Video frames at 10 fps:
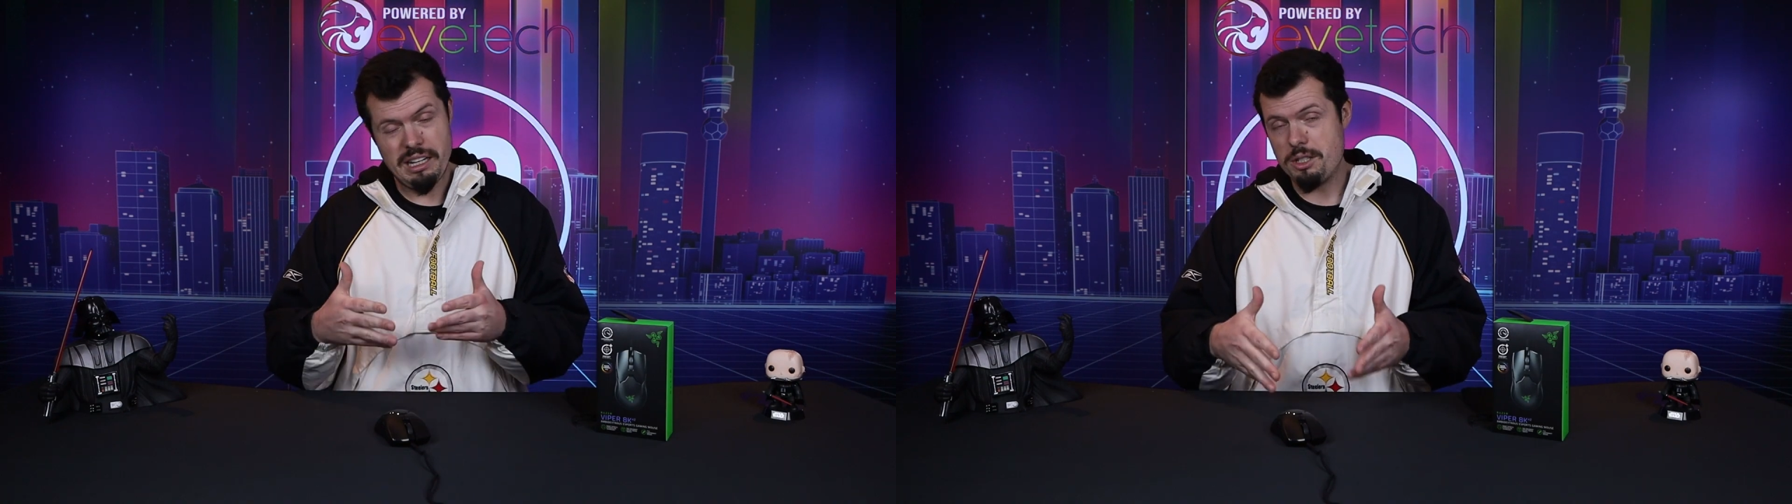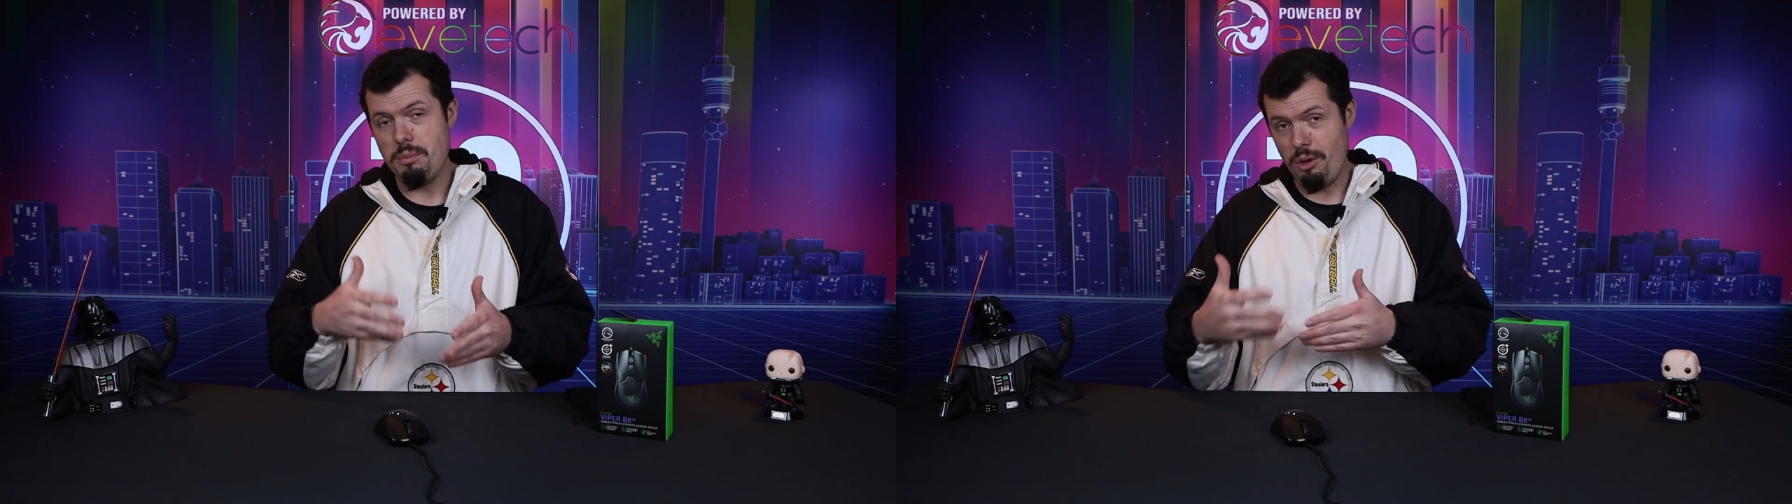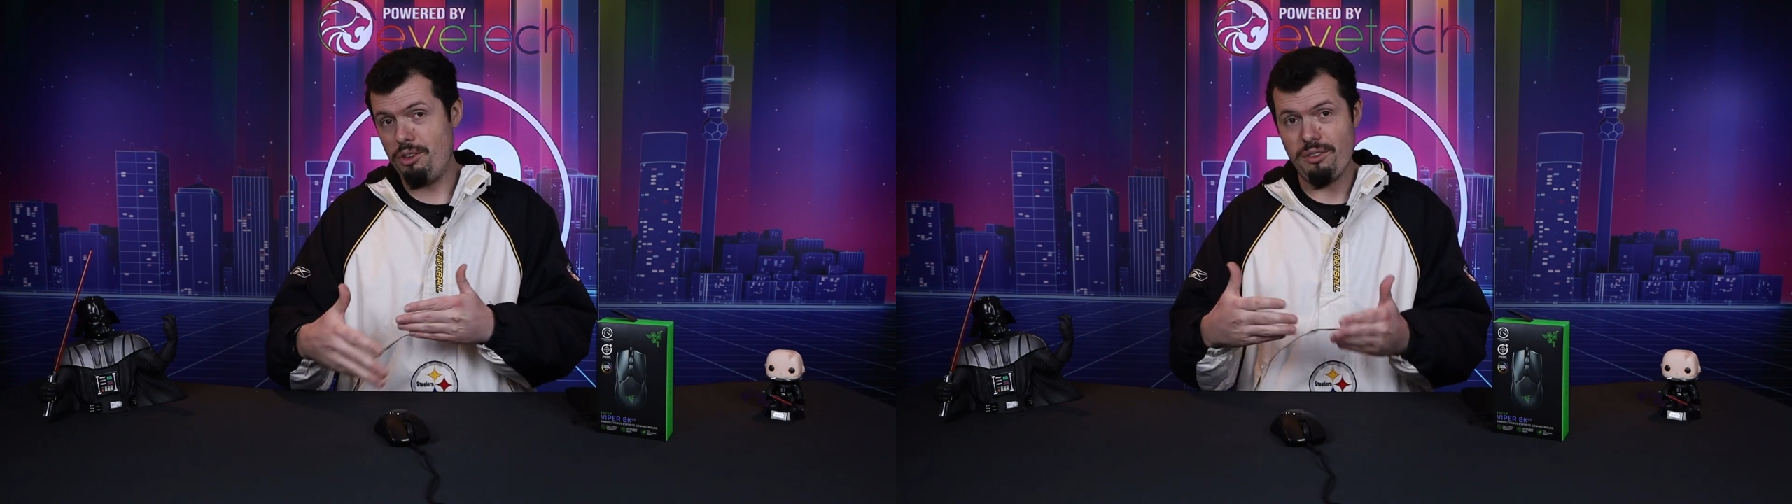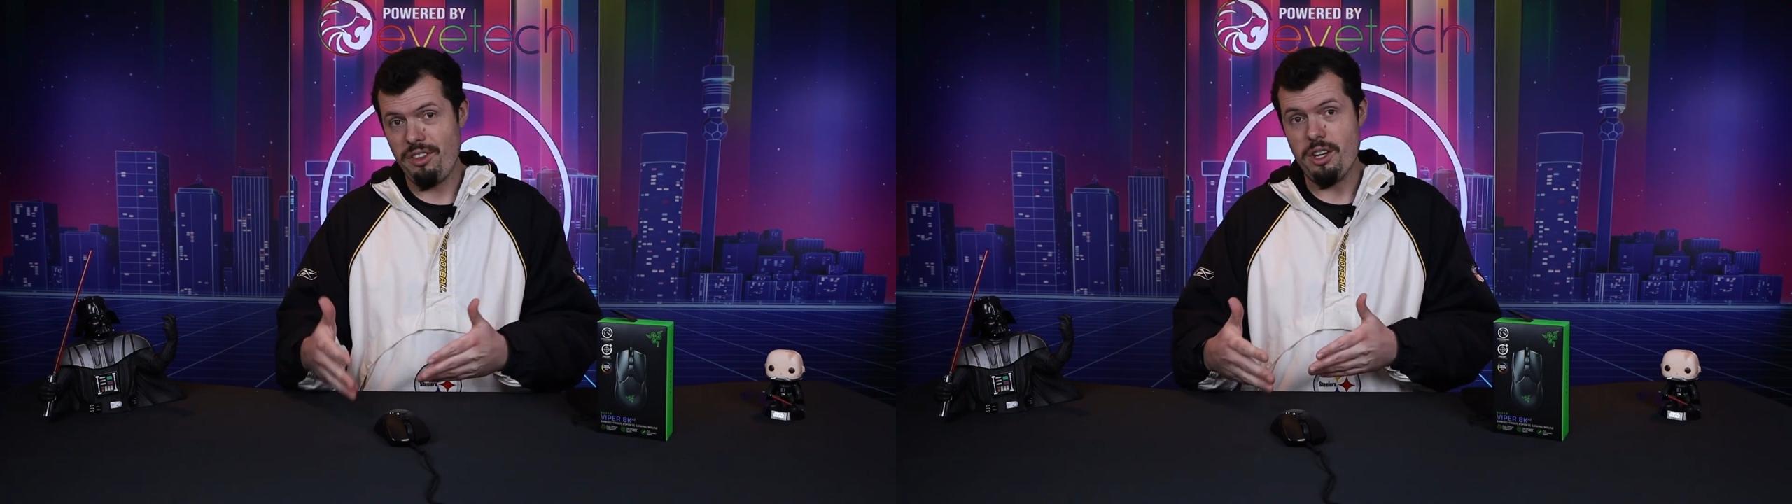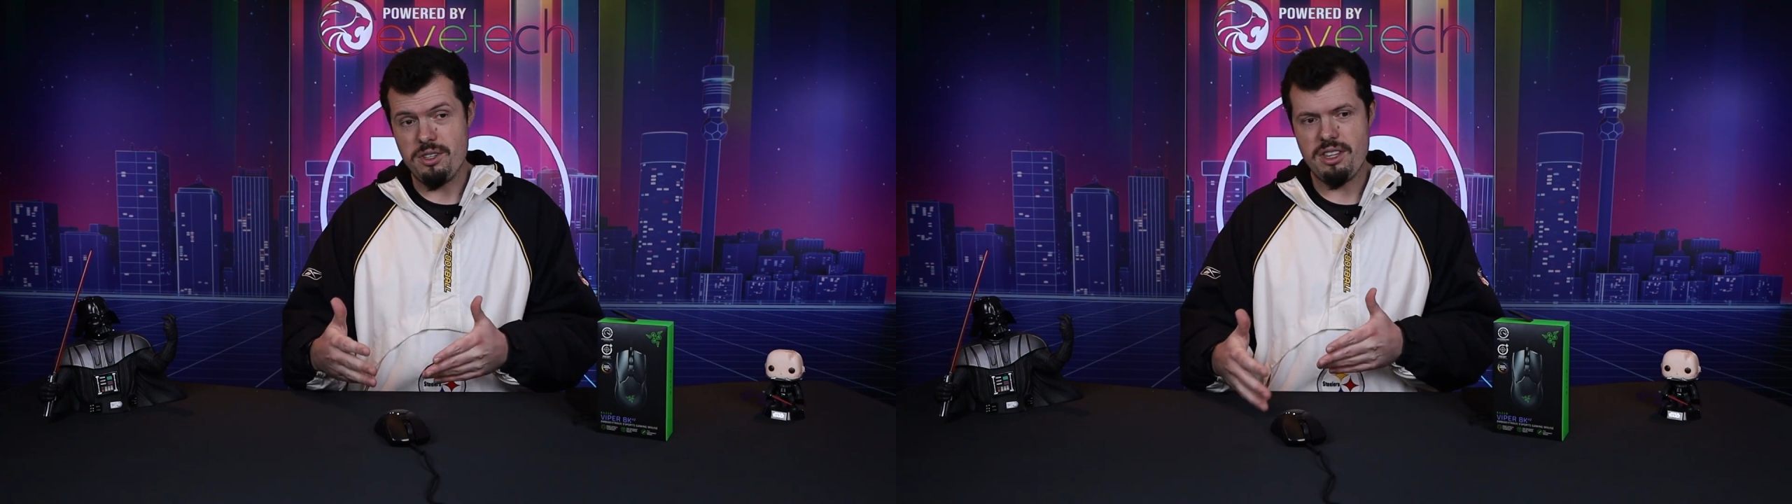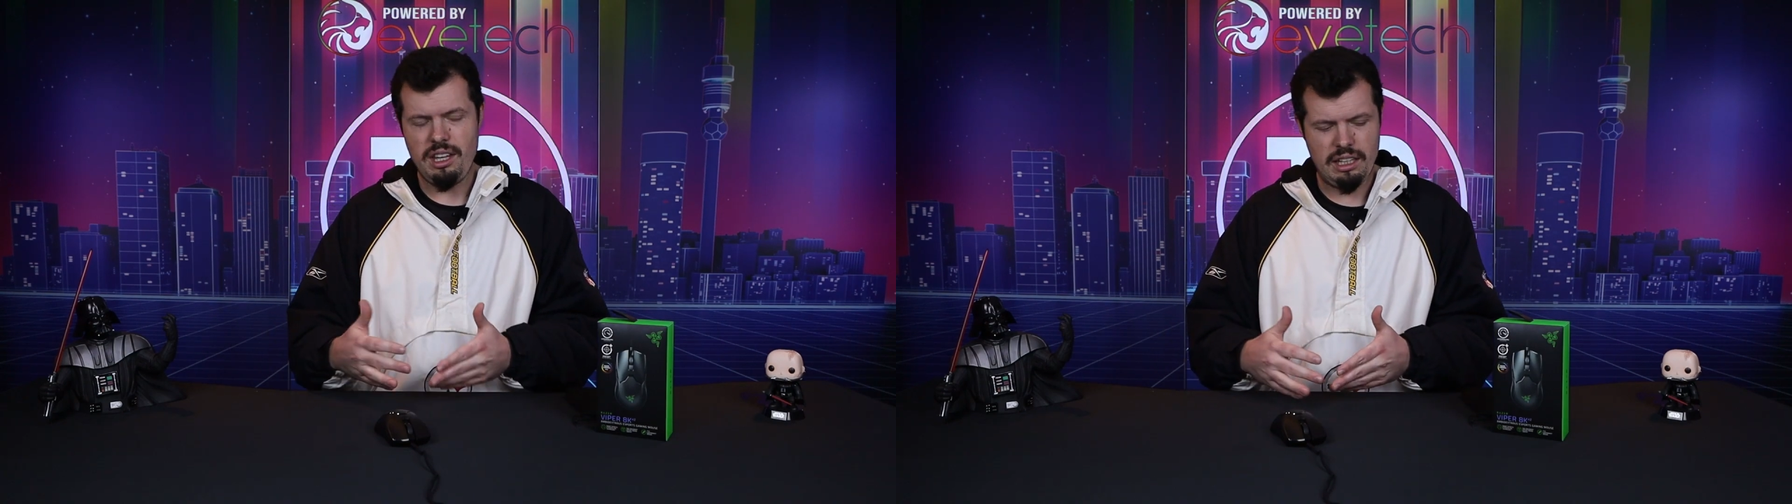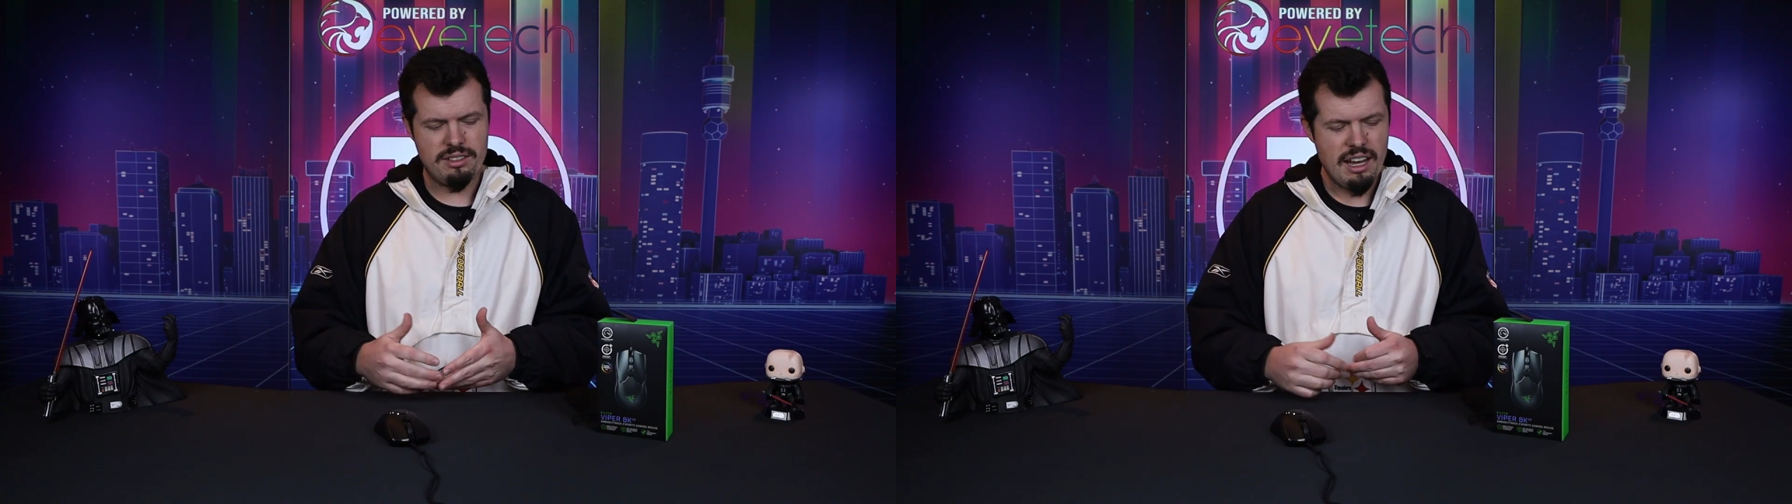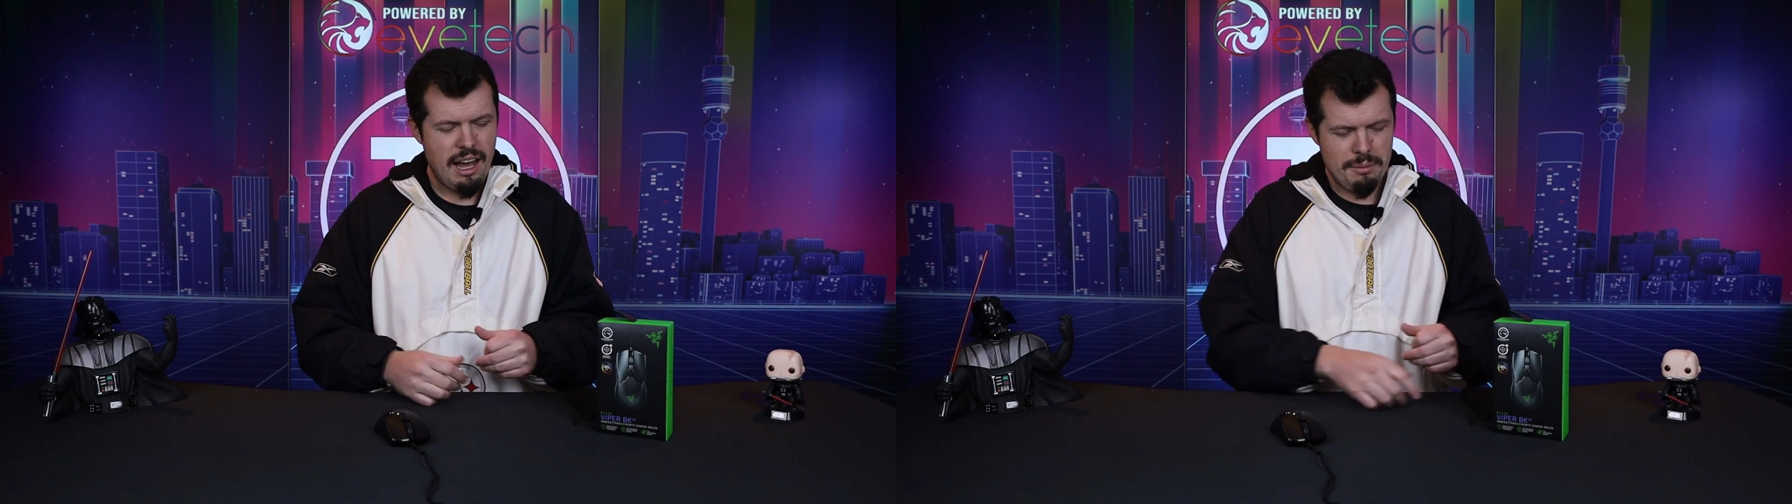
much both of those things.